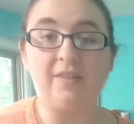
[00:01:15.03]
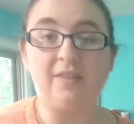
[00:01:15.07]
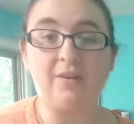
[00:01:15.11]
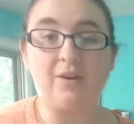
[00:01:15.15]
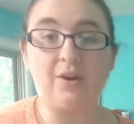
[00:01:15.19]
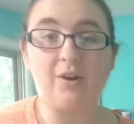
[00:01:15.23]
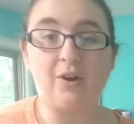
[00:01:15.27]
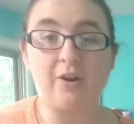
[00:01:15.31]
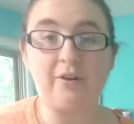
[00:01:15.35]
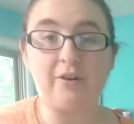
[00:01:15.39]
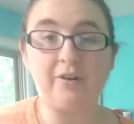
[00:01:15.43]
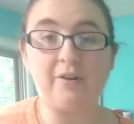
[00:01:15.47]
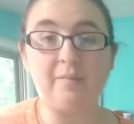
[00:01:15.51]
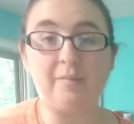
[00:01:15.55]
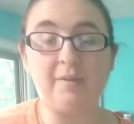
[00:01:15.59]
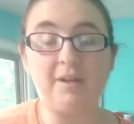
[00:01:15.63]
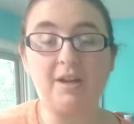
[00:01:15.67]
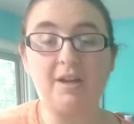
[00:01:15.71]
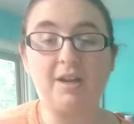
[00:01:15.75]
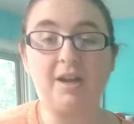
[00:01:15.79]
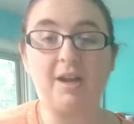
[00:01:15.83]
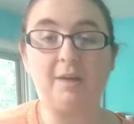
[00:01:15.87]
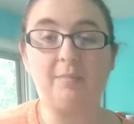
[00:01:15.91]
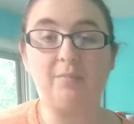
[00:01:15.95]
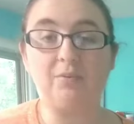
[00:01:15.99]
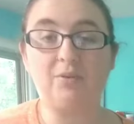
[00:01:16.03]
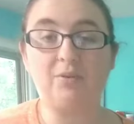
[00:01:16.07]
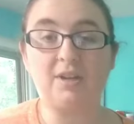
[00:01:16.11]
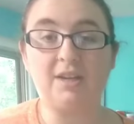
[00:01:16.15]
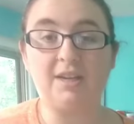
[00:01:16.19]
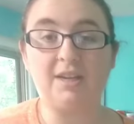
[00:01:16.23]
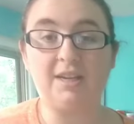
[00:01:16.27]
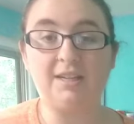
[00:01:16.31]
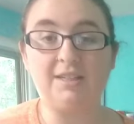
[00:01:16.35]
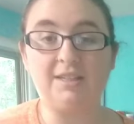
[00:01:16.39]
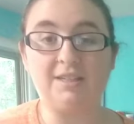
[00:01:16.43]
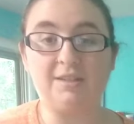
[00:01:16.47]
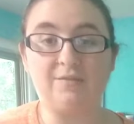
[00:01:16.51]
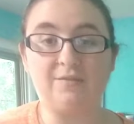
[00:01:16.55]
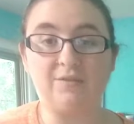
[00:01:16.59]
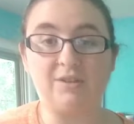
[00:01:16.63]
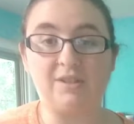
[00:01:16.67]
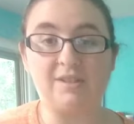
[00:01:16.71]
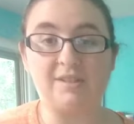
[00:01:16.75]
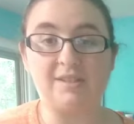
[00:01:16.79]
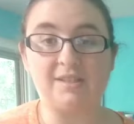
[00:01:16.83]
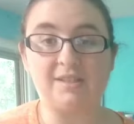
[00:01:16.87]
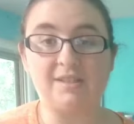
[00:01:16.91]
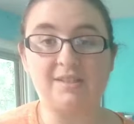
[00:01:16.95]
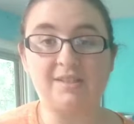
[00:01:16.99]
there are going to be a couple key
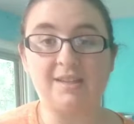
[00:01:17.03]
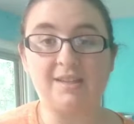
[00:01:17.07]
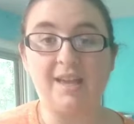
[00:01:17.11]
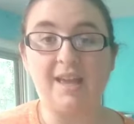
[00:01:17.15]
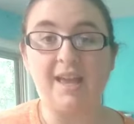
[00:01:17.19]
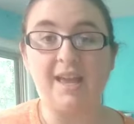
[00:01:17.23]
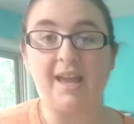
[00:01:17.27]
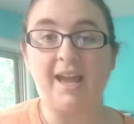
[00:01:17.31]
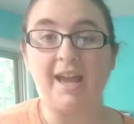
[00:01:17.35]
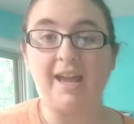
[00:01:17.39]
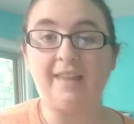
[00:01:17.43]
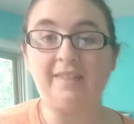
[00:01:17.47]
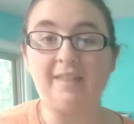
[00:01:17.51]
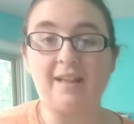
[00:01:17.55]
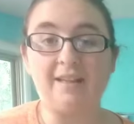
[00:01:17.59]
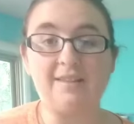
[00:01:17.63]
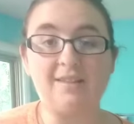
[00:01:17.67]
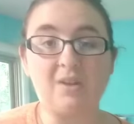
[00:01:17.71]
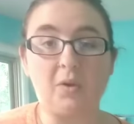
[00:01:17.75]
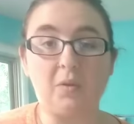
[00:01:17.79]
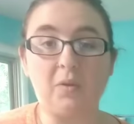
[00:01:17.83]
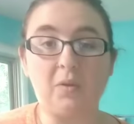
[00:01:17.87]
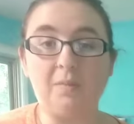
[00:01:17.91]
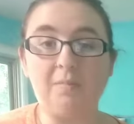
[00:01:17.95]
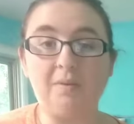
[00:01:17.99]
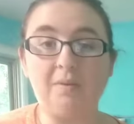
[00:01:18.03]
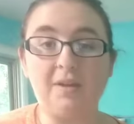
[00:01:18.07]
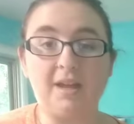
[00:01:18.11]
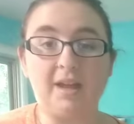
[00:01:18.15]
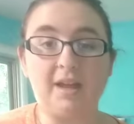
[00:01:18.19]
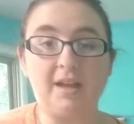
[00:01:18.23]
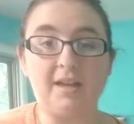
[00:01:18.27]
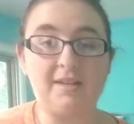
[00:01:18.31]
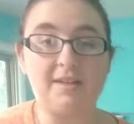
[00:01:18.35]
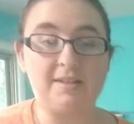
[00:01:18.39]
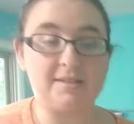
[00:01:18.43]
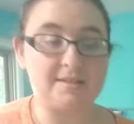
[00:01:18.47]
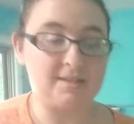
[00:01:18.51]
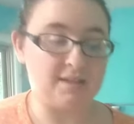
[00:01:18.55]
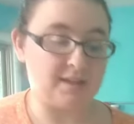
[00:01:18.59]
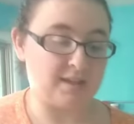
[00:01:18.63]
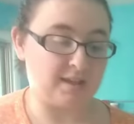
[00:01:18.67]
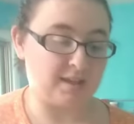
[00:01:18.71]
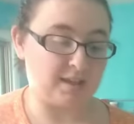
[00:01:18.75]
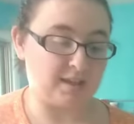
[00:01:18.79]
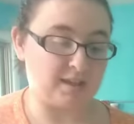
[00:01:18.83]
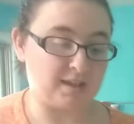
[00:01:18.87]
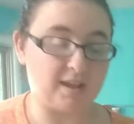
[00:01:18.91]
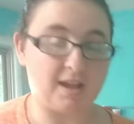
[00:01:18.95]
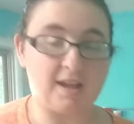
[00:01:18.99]
differences, and that's only because
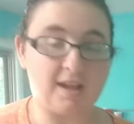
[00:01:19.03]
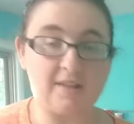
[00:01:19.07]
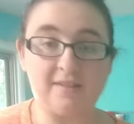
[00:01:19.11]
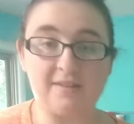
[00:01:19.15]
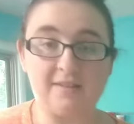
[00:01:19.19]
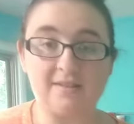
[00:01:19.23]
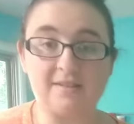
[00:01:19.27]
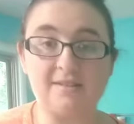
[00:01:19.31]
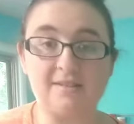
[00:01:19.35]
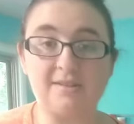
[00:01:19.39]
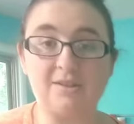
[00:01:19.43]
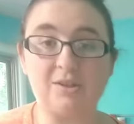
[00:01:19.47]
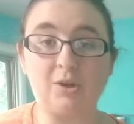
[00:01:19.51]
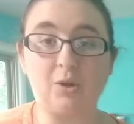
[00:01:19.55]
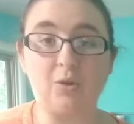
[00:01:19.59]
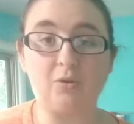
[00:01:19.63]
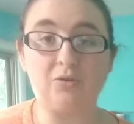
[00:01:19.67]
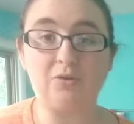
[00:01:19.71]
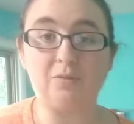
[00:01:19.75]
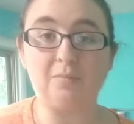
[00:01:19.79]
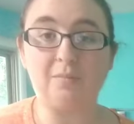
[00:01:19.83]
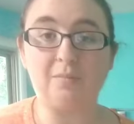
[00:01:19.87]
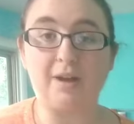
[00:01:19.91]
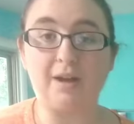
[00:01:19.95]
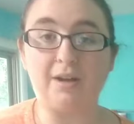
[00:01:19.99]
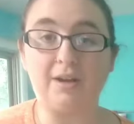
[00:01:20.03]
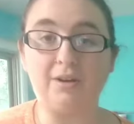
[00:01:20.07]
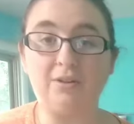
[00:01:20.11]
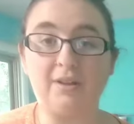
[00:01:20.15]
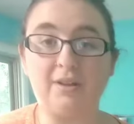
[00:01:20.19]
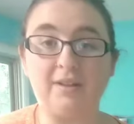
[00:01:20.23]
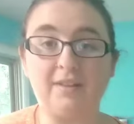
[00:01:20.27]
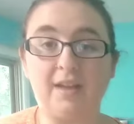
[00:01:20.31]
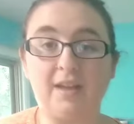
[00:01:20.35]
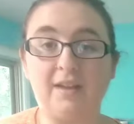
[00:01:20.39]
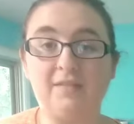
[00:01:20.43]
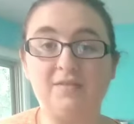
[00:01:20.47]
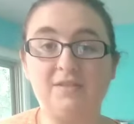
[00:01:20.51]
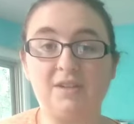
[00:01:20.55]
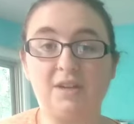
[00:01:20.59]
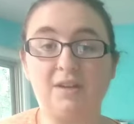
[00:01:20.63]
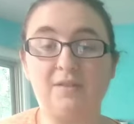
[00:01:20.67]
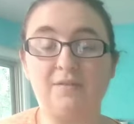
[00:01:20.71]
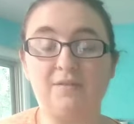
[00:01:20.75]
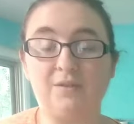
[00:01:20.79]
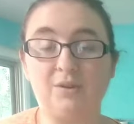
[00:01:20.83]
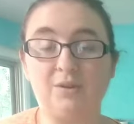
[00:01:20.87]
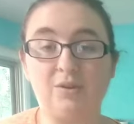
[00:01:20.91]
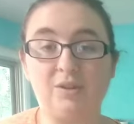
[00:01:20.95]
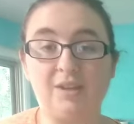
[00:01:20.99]
this is an older model and they have done
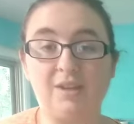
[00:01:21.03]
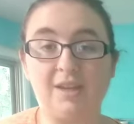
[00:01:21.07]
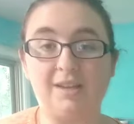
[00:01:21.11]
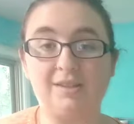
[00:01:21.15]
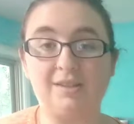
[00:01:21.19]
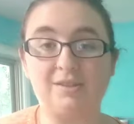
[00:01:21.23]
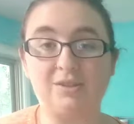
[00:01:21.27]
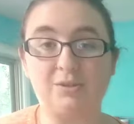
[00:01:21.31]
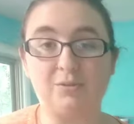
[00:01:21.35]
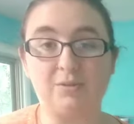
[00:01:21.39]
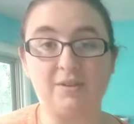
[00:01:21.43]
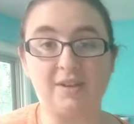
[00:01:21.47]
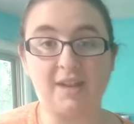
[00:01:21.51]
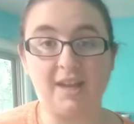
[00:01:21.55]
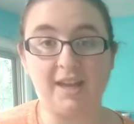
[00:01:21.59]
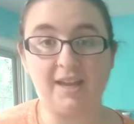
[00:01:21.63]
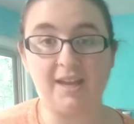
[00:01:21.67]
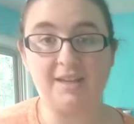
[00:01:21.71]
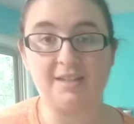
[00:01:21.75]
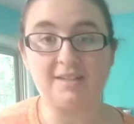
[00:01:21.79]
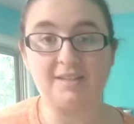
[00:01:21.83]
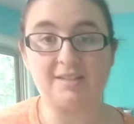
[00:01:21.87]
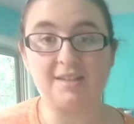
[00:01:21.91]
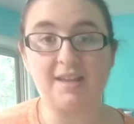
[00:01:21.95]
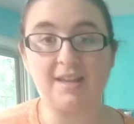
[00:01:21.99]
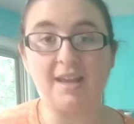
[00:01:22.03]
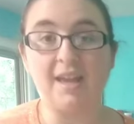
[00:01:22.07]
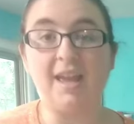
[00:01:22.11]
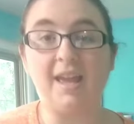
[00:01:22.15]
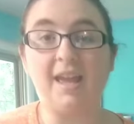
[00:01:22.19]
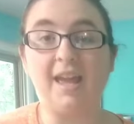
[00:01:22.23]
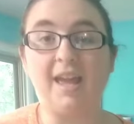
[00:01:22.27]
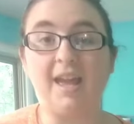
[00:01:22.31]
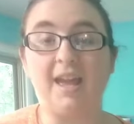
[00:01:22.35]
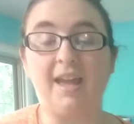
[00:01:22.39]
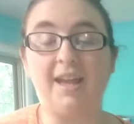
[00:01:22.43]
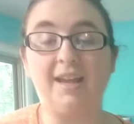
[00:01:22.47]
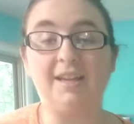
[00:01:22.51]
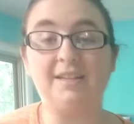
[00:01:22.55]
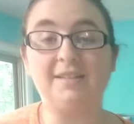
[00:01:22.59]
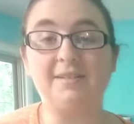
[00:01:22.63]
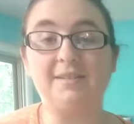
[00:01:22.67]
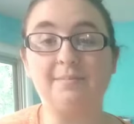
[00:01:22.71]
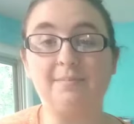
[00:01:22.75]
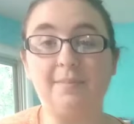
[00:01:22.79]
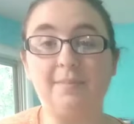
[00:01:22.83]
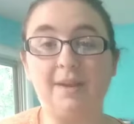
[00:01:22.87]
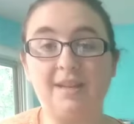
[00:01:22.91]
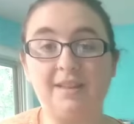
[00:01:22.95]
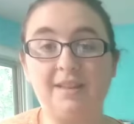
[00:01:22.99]
a few things to enhance
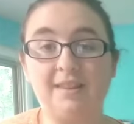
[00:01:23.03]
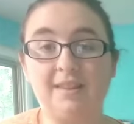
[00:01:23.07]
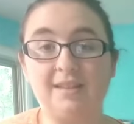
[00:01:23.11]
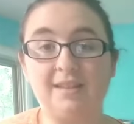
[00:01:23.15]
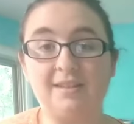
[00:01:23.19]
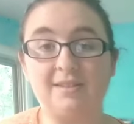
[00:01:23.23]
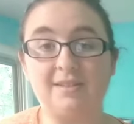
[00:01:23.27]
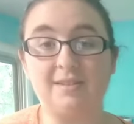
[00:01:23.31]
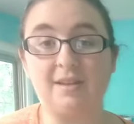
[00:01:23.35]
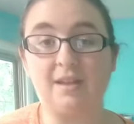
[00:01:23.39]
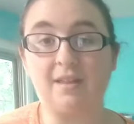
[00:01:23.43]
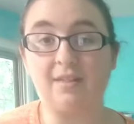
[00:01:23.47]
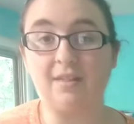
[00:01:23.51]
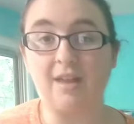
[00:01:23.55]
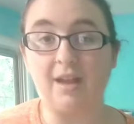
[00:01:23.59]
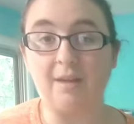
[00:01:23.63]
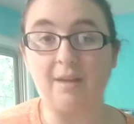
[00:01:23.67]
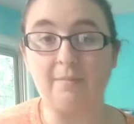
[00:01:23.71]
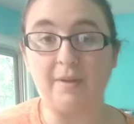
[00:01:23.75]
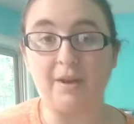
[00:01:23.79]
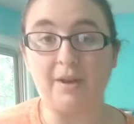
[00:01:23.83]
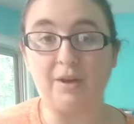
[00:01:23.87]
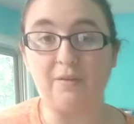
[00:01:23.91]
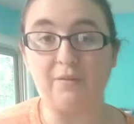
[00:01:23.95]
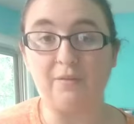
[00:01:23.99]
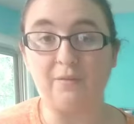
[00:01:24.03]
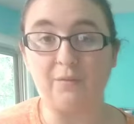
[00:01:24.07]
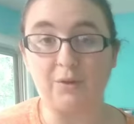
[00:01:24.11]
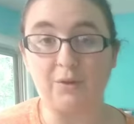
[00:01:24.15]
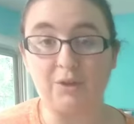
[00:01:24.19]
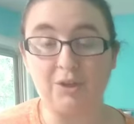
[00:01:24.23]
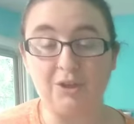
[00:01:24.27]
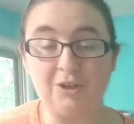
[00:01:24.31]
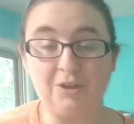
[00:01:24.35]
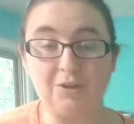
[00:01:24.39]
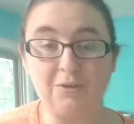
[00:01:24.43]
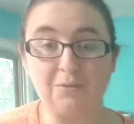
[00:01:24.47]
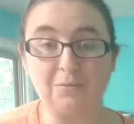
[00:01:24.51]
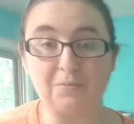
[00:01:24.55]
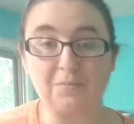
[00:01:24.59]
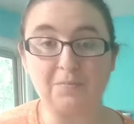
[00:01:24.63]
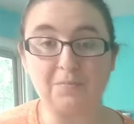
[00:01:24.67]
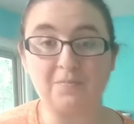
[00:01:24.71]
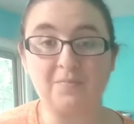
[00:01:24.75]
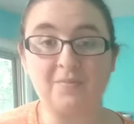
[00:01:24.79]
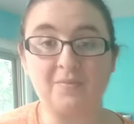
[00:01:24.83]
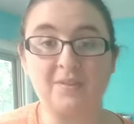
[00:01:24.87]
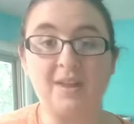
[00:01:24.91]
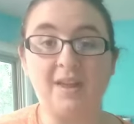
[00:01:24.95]
and make this a lot better for you.